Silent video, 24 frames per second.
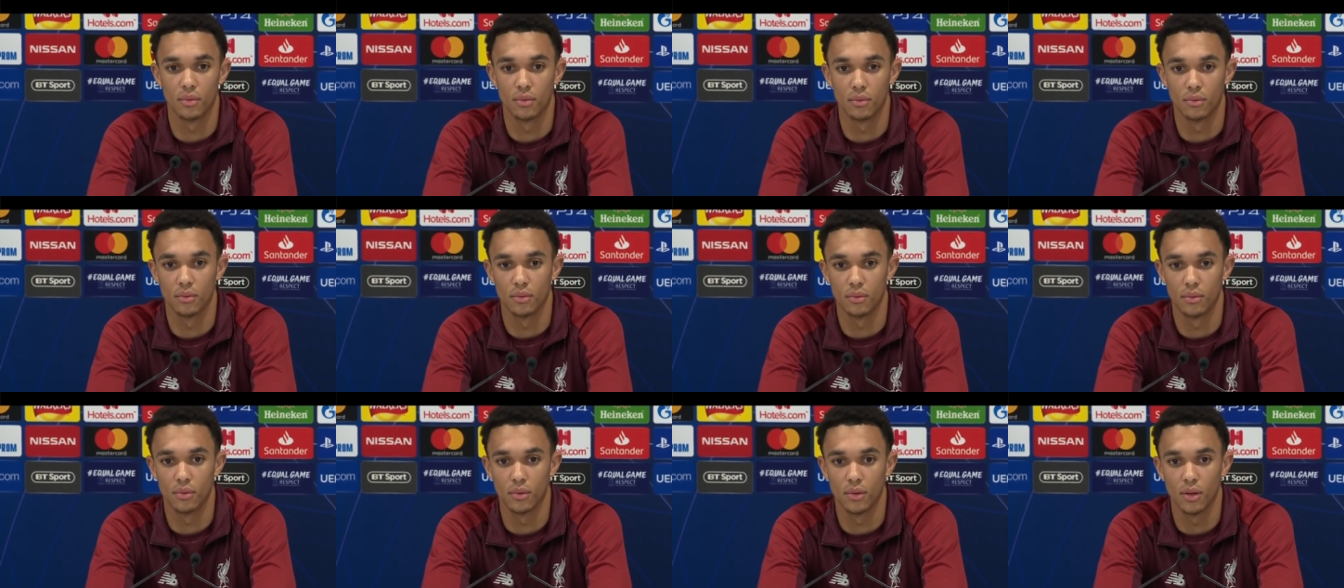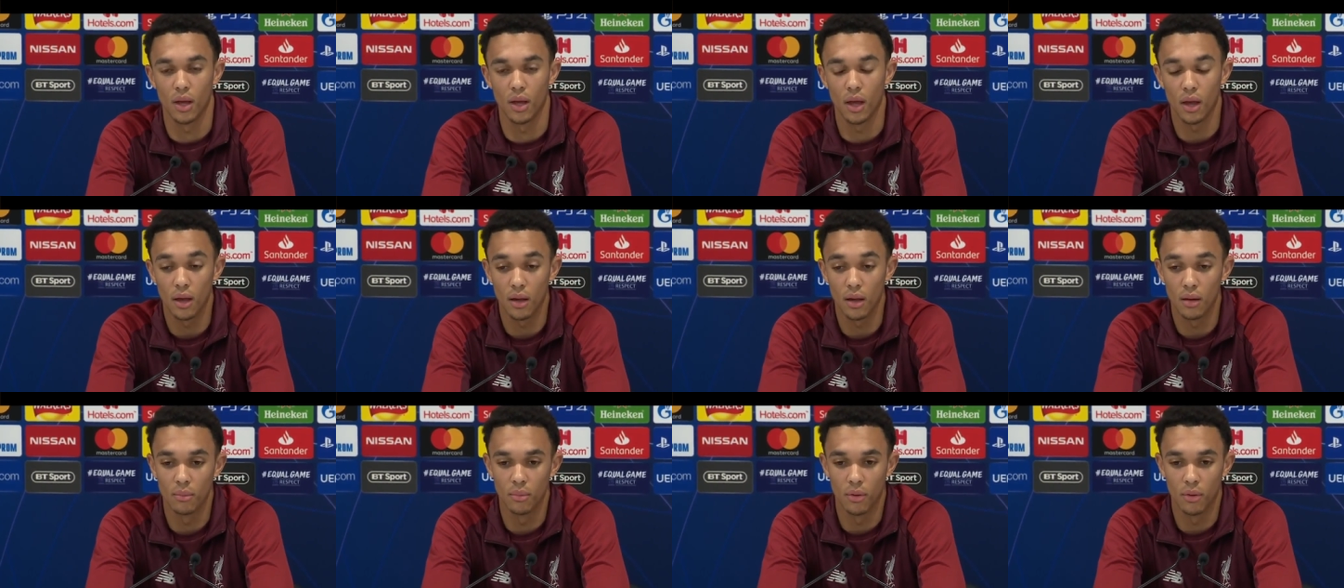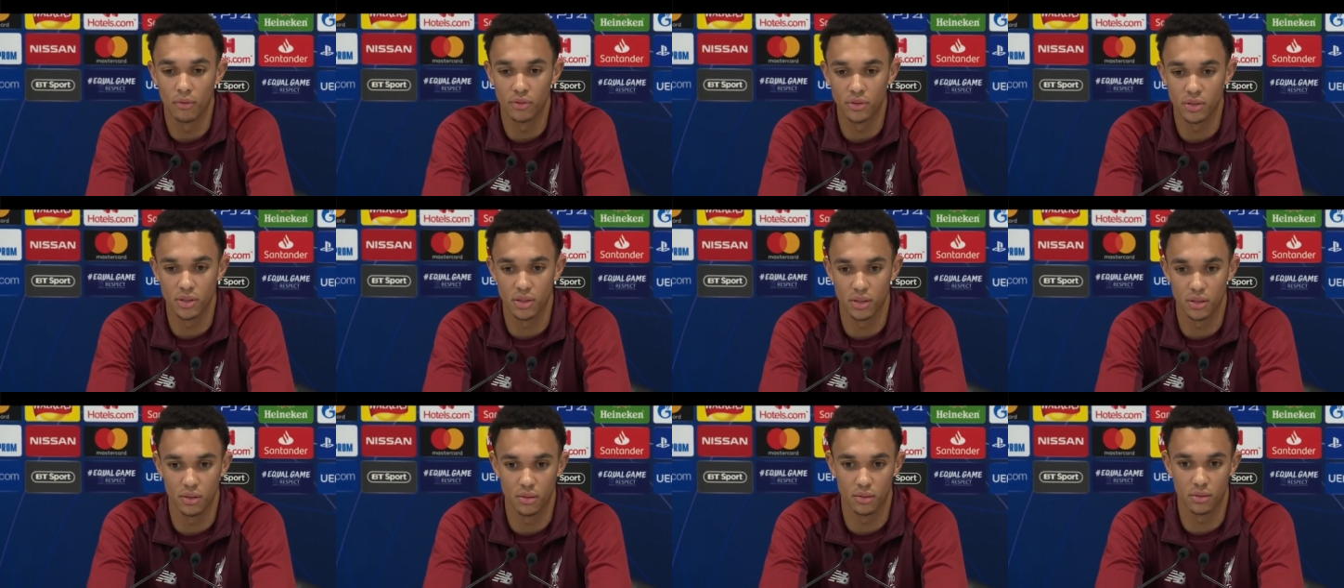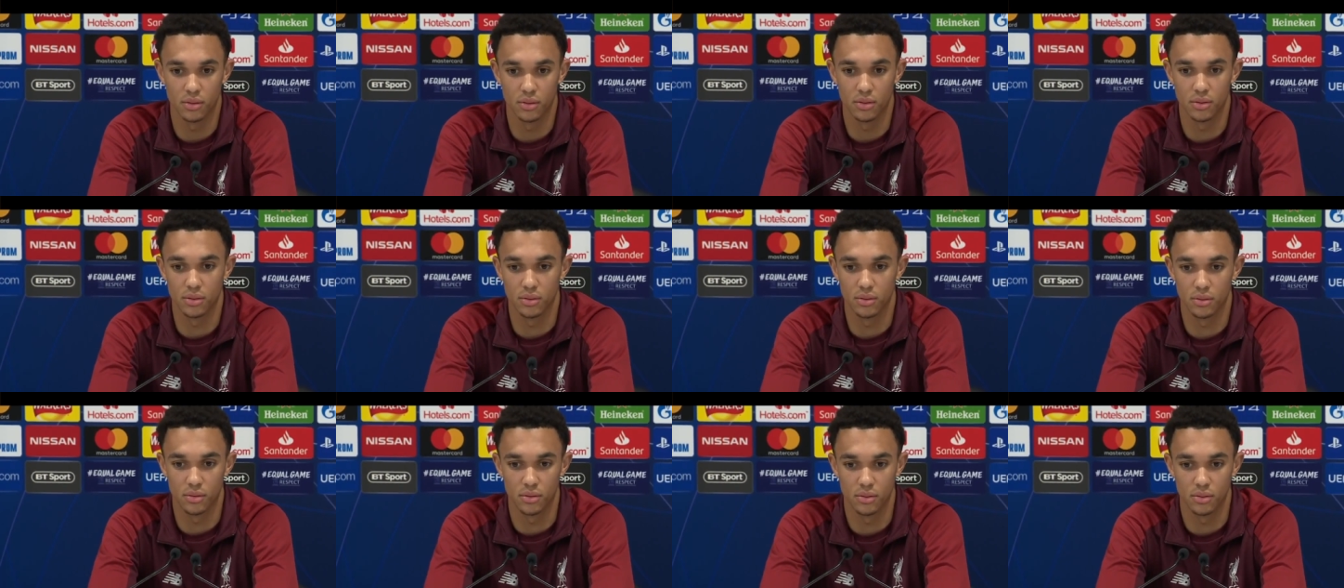it? Um, obviously,
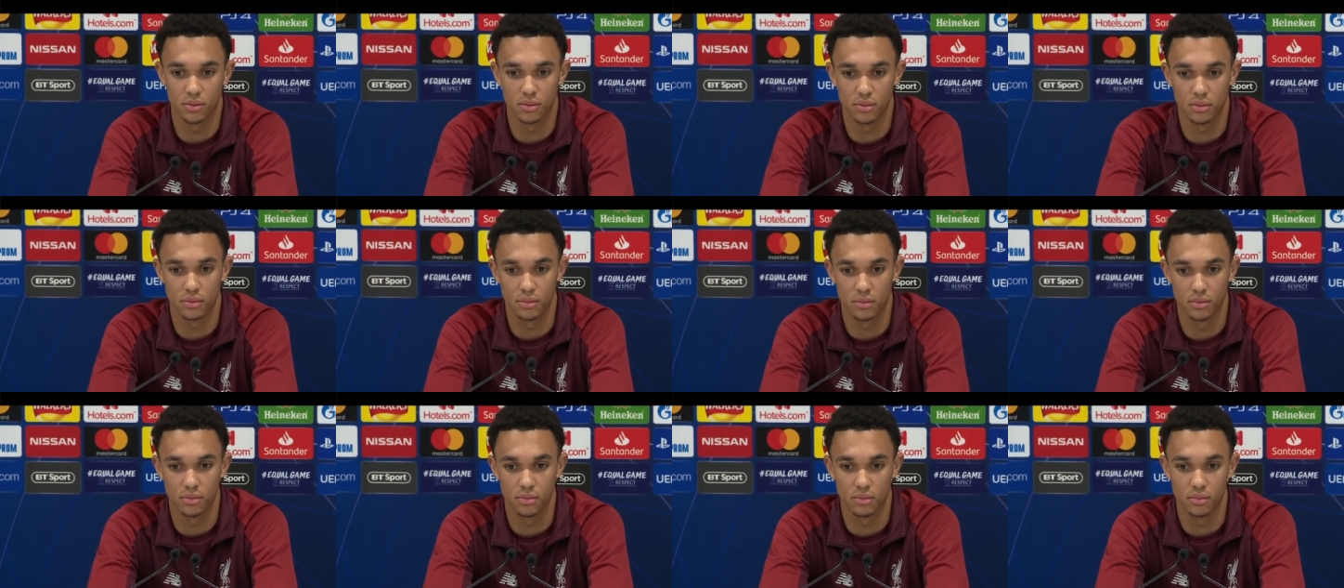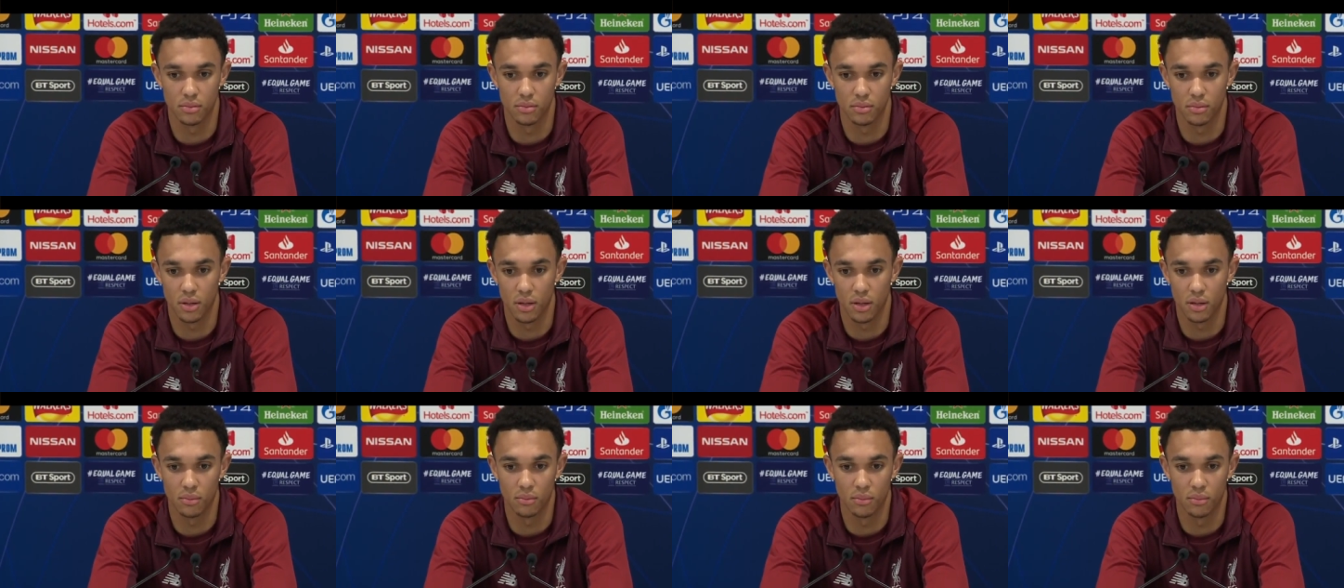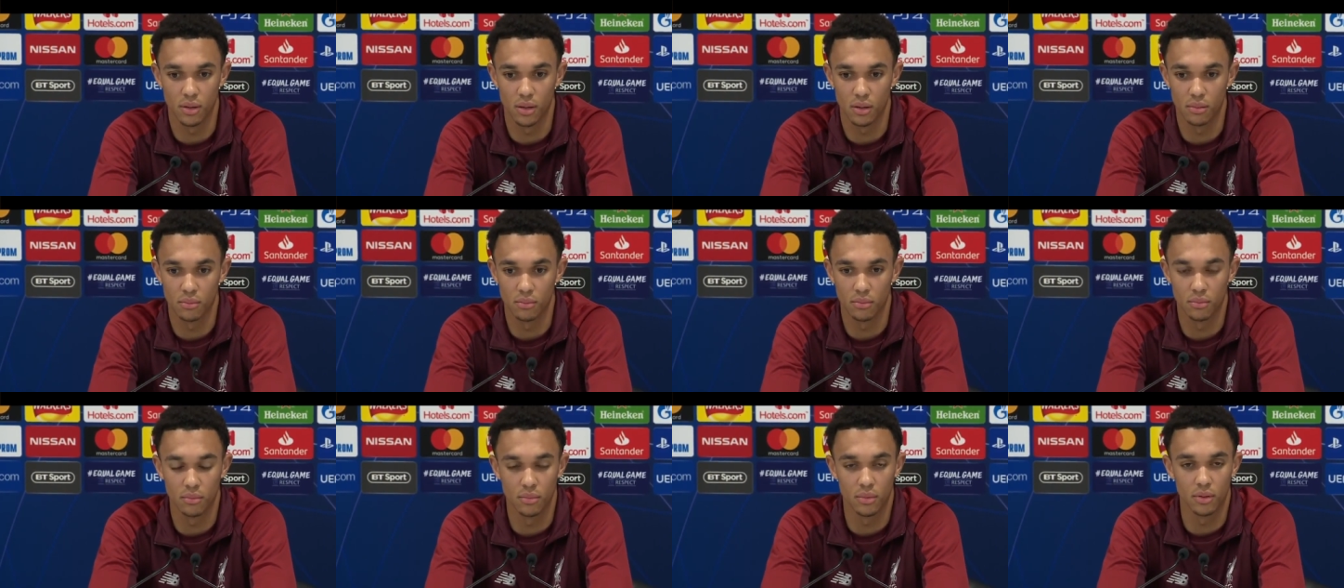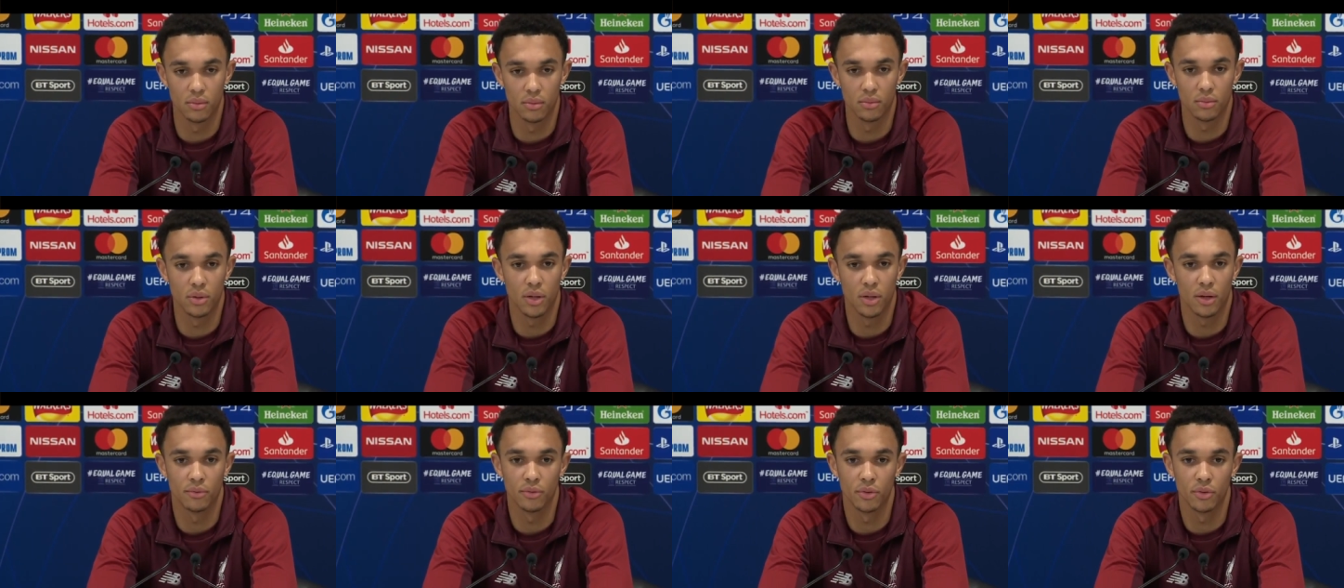it's, um, um,
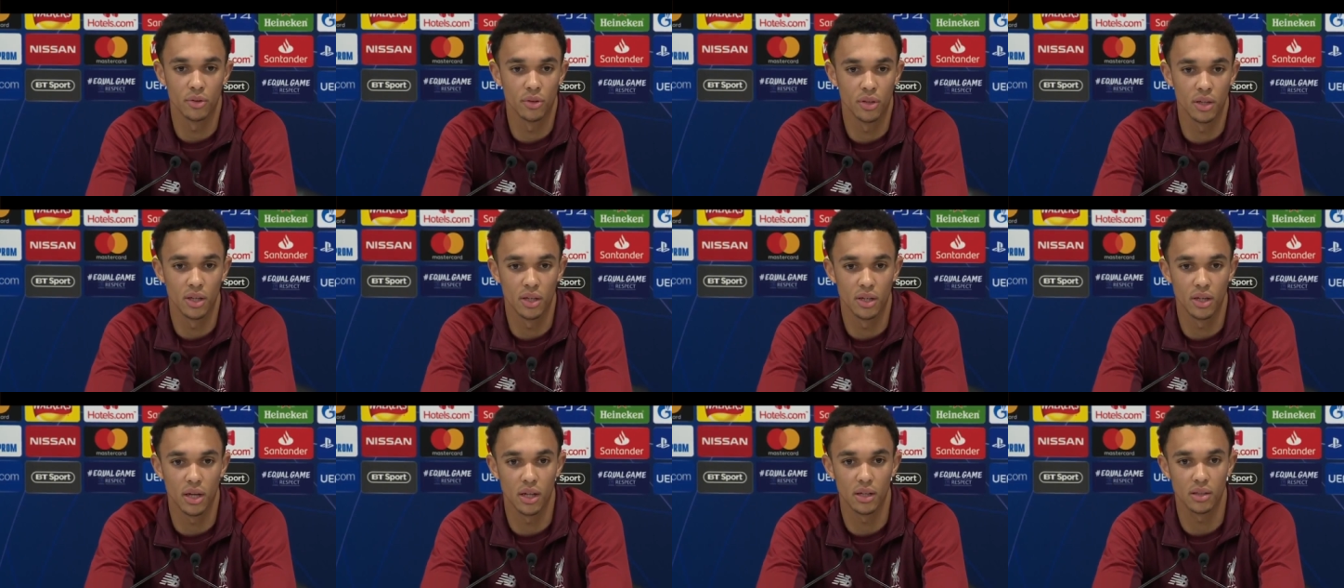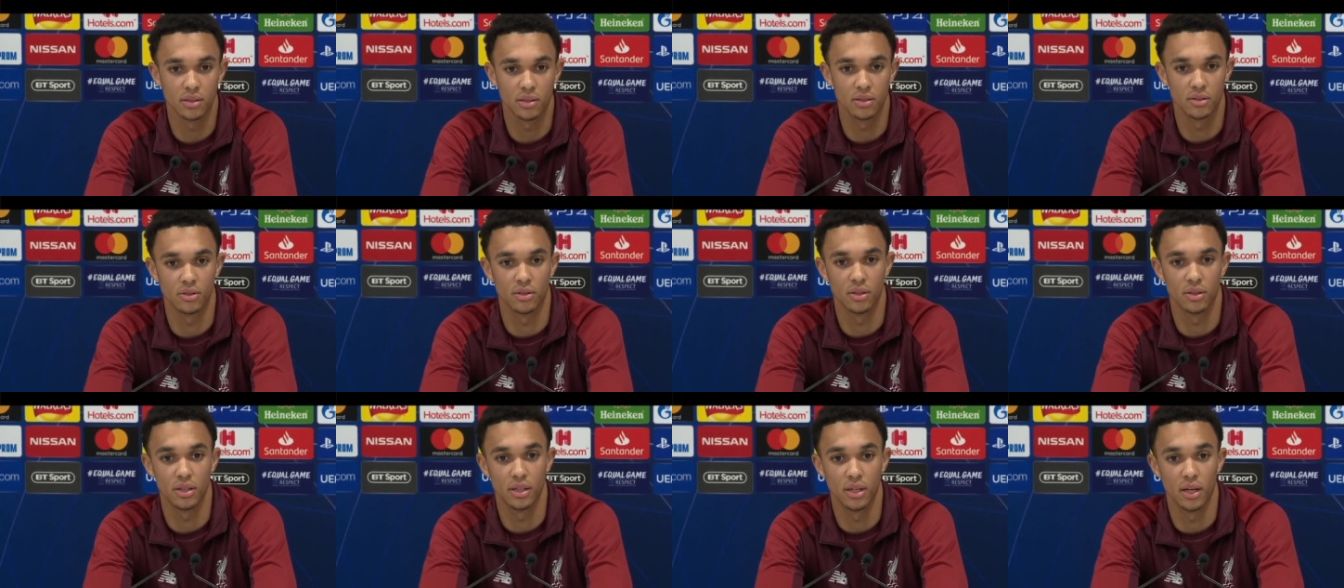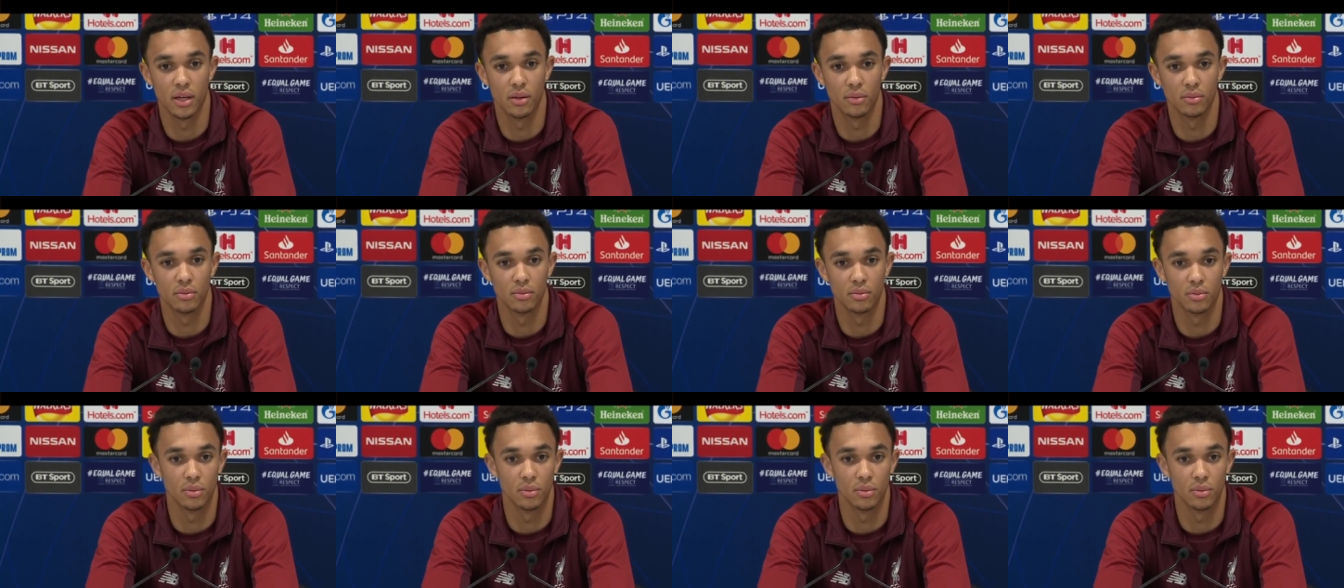we haven't done the analysis on it yet.